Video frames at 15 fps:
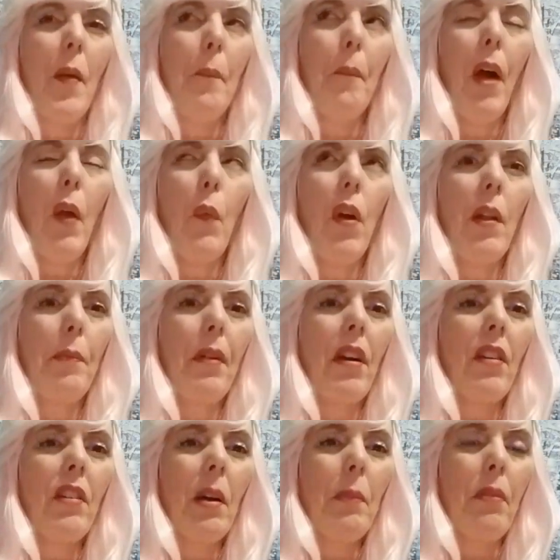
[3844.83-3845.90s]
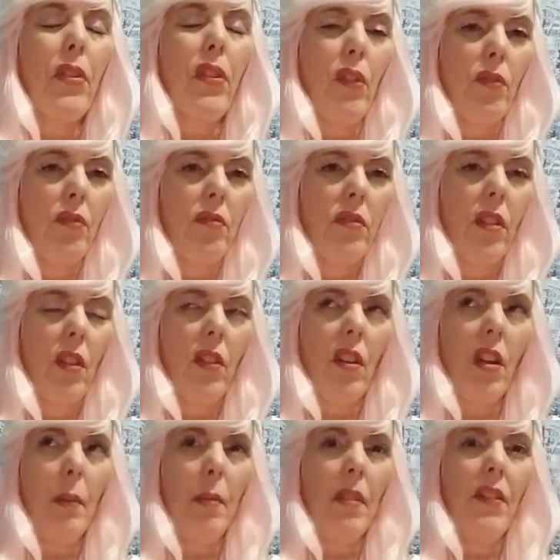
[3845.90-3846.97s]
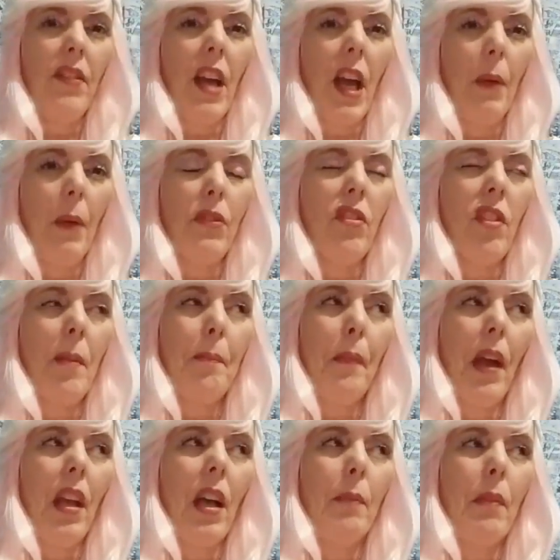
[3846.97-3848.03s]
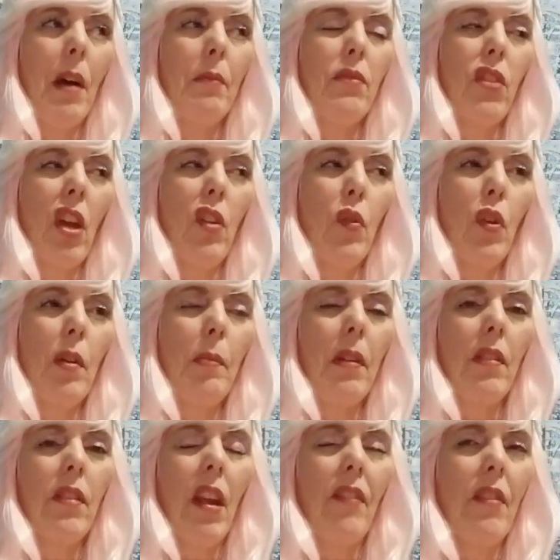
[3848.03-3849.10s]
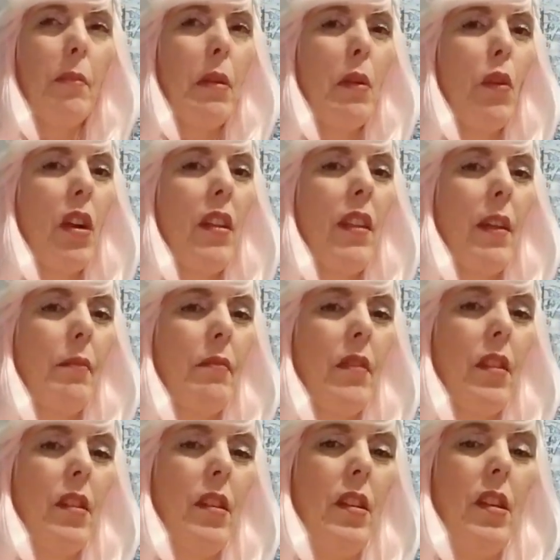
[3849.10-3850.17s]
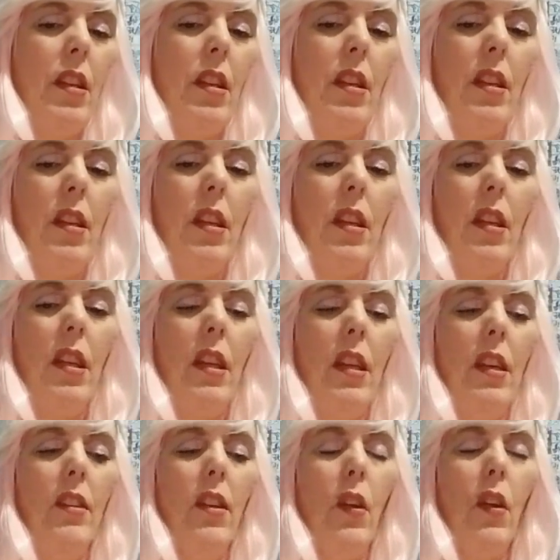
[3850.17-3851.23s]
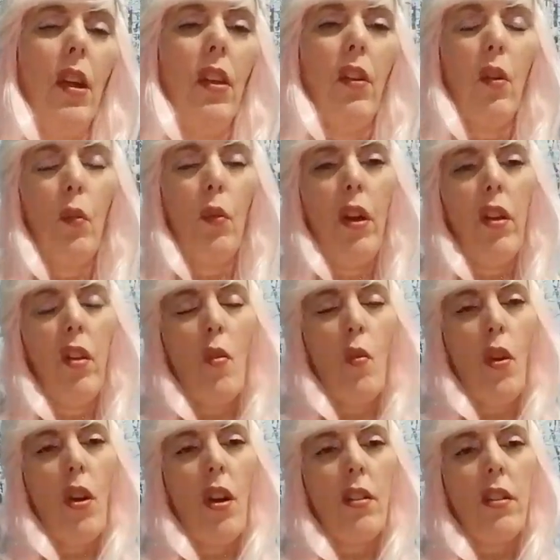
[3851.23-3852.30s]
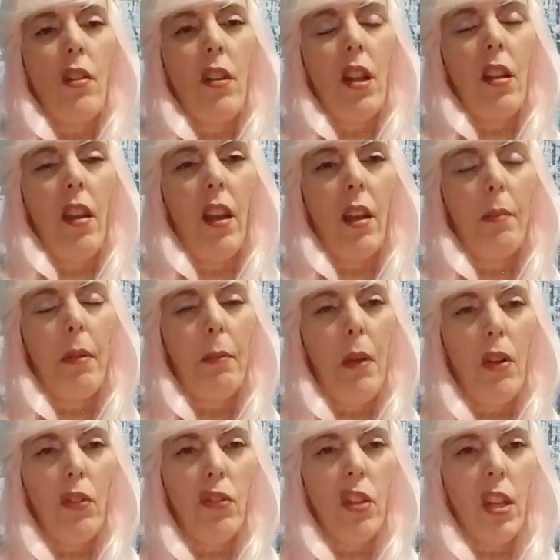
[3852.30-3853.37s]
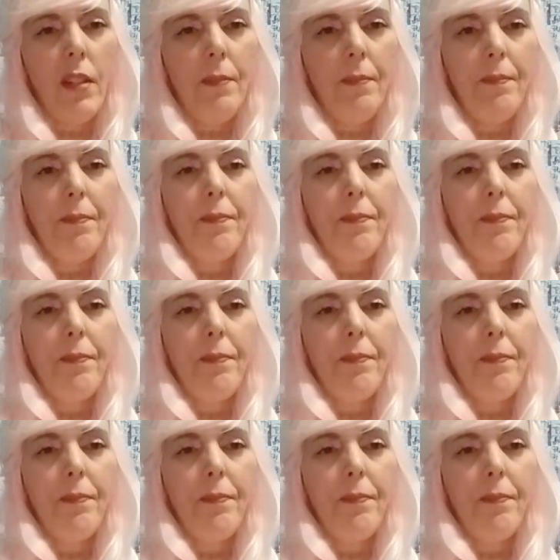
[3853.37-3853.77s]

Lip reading: might want to partner up with you. Those are a couple different options that might come up in January, but it'll definitely be one of them. So either where you work, you'll get like a promotion.